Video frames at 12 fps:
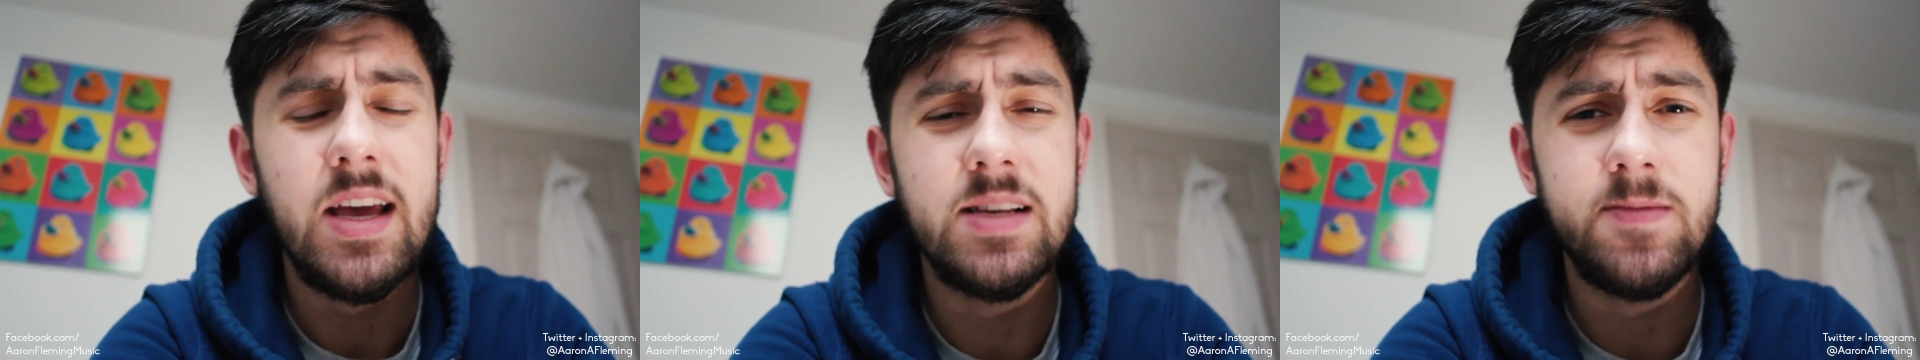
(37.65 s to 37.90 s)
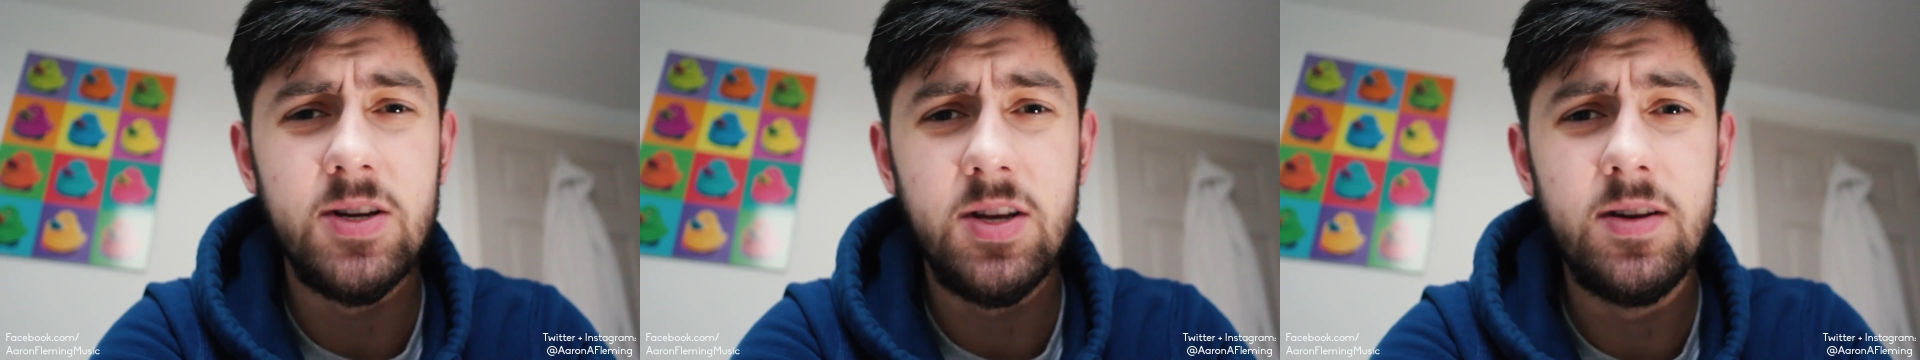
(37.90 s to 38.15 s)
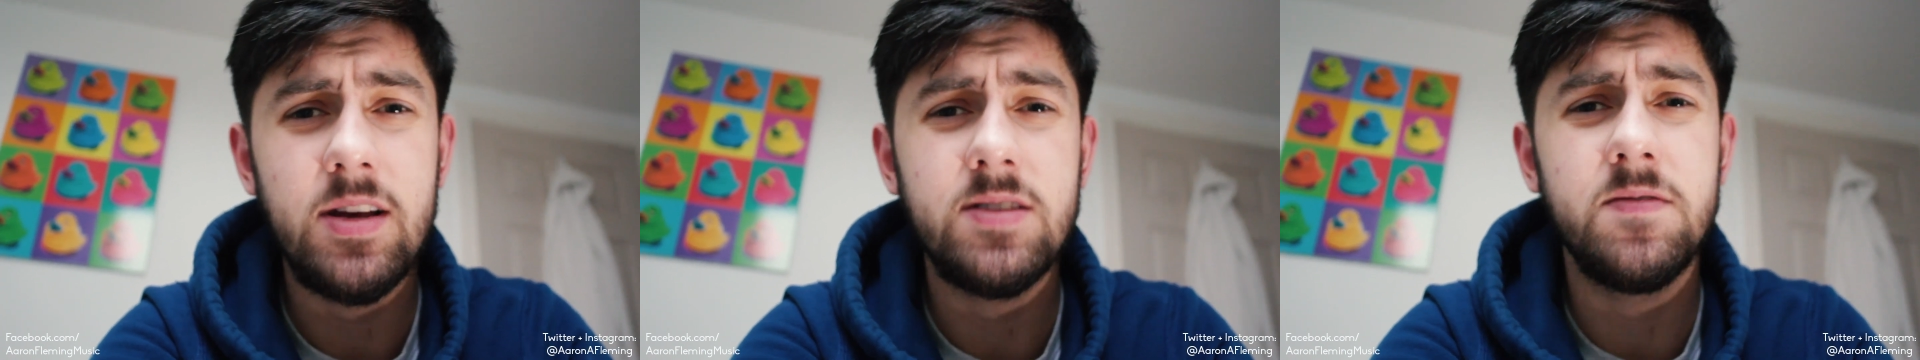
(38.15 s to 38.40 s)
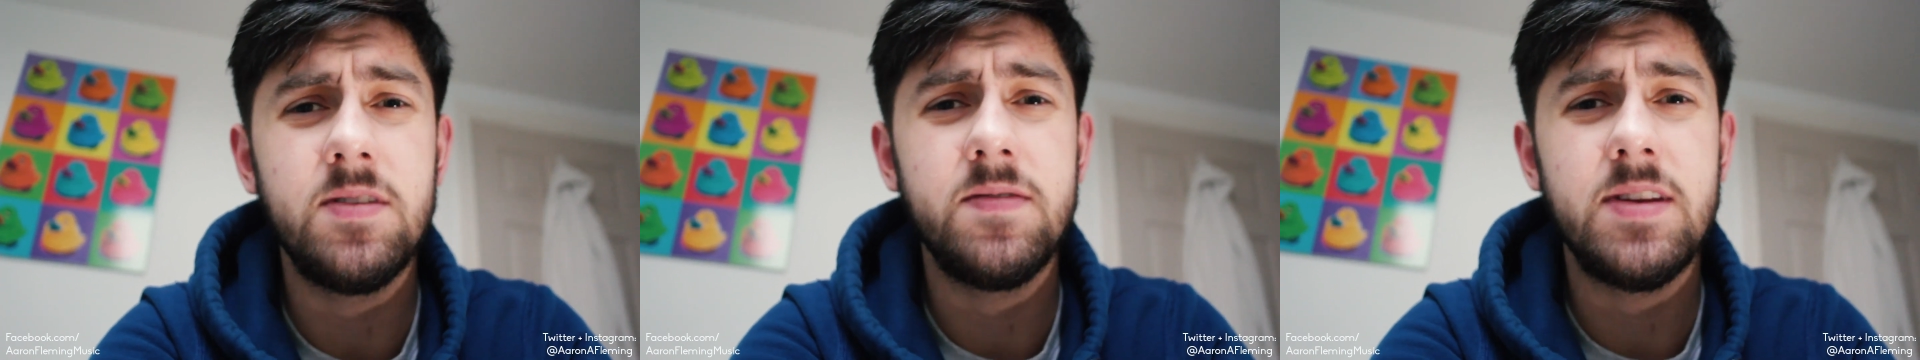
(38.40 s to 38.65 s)
is my
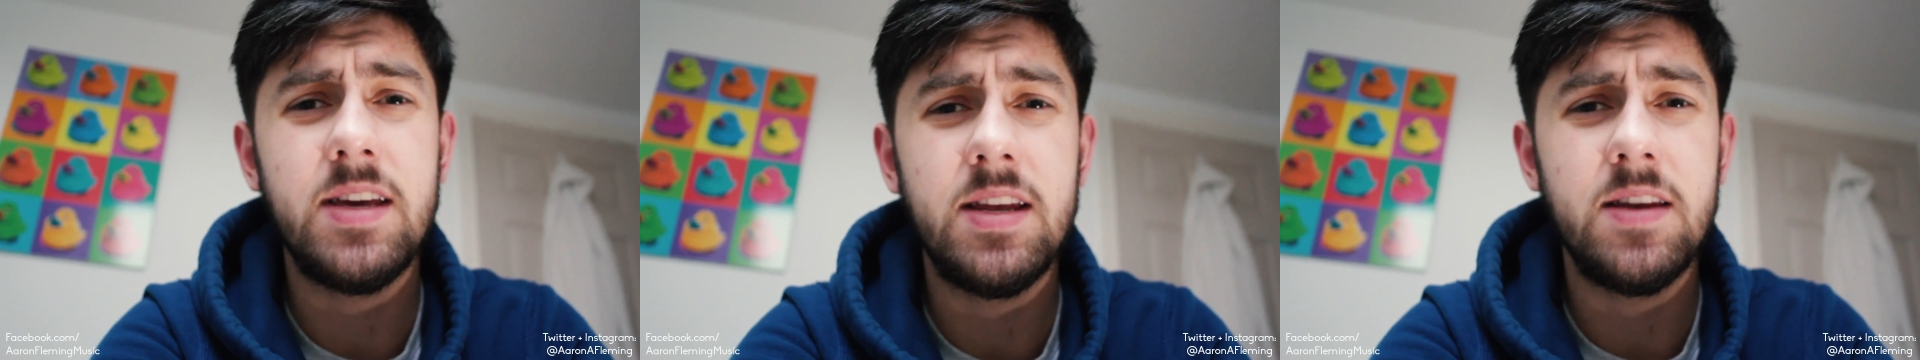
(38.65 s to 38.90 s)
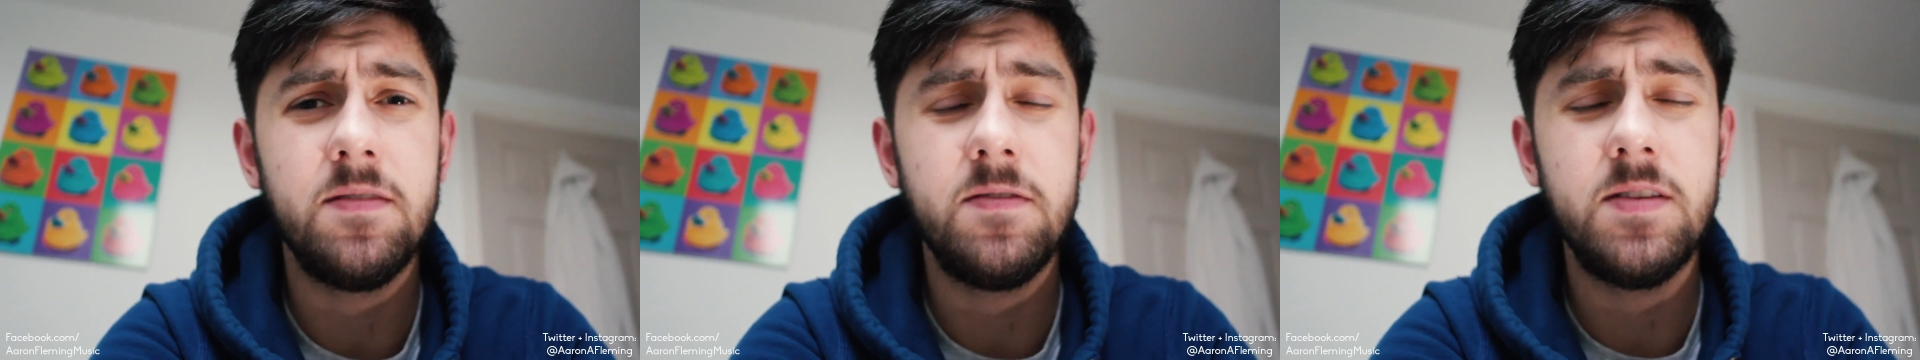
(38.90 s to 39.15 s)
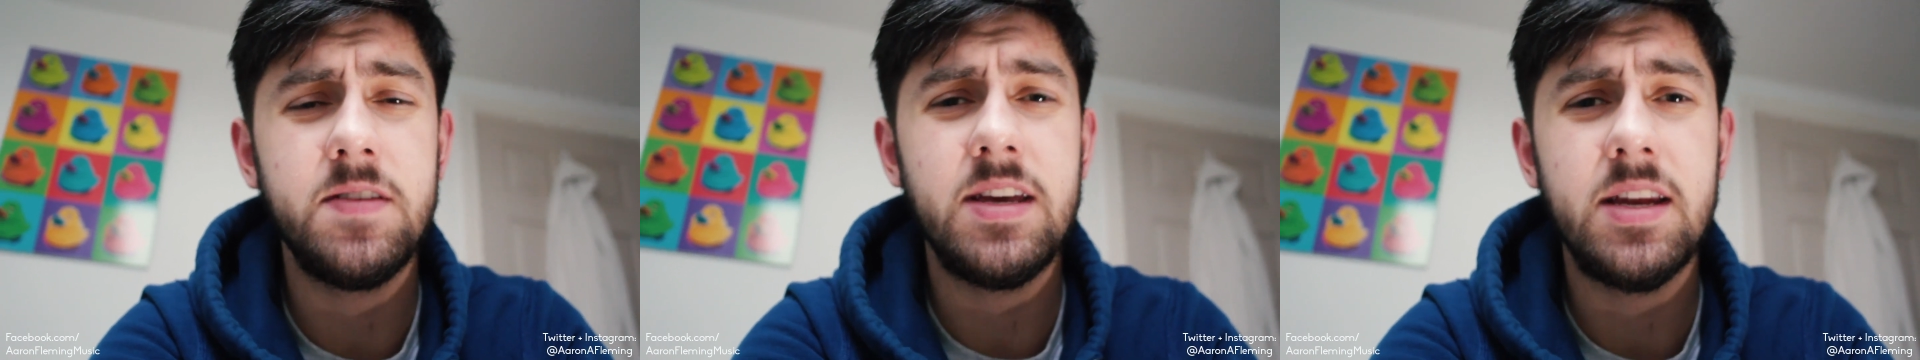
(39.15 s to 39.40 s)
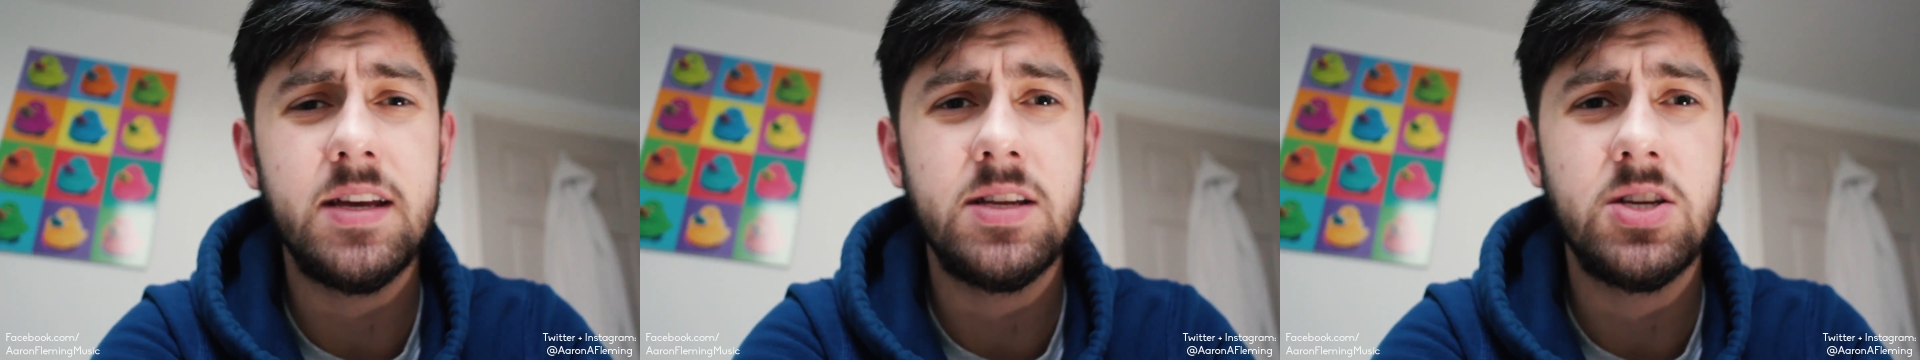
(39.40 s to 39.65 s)
2015
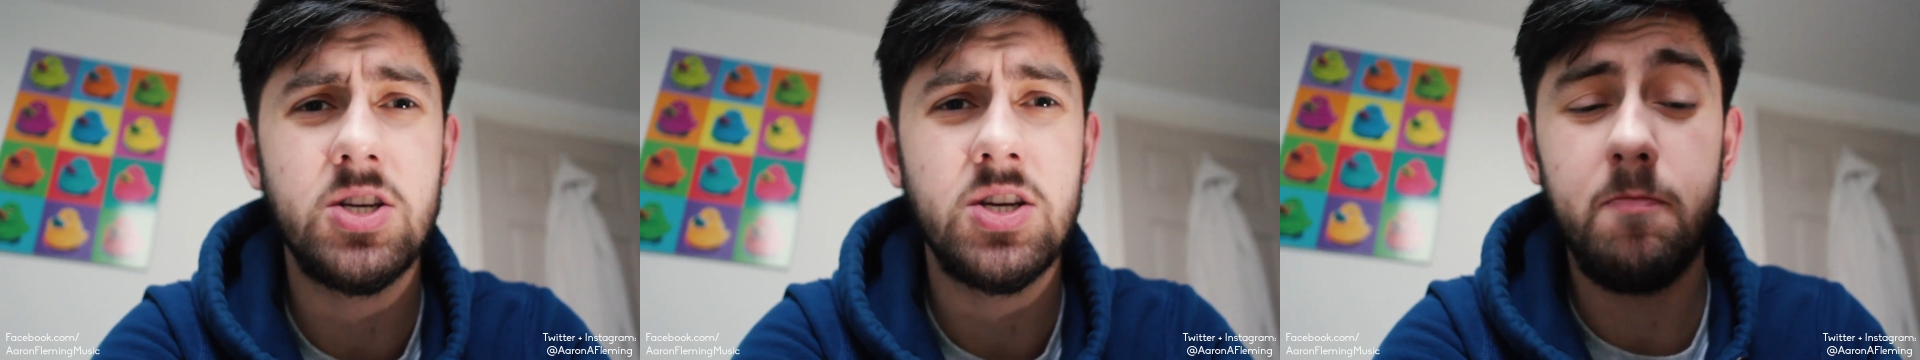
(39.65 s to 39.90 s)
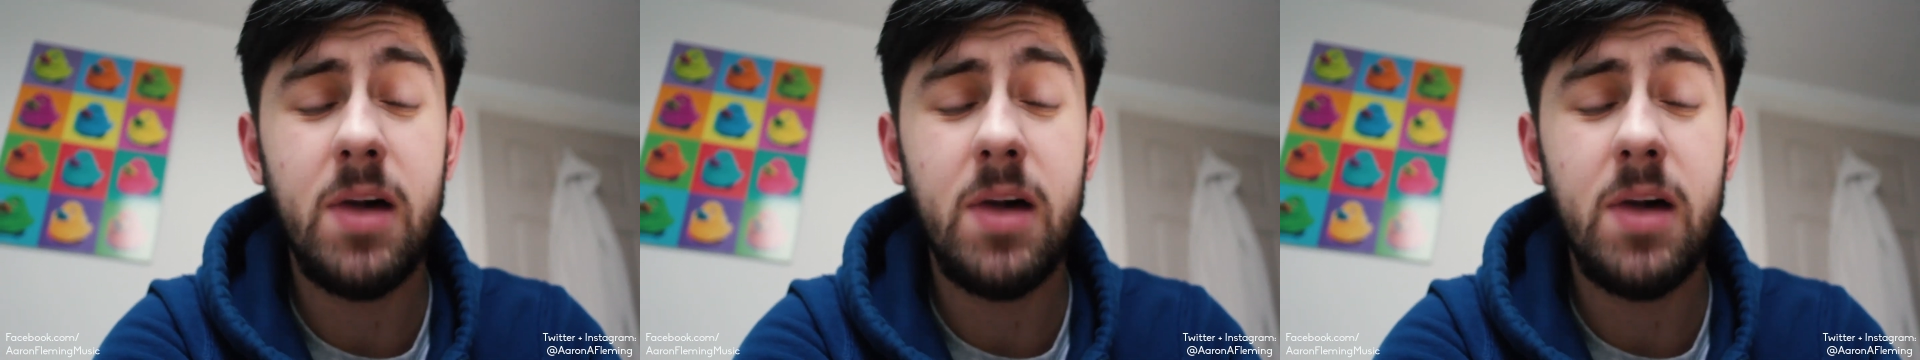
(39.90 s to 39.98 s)
15-inch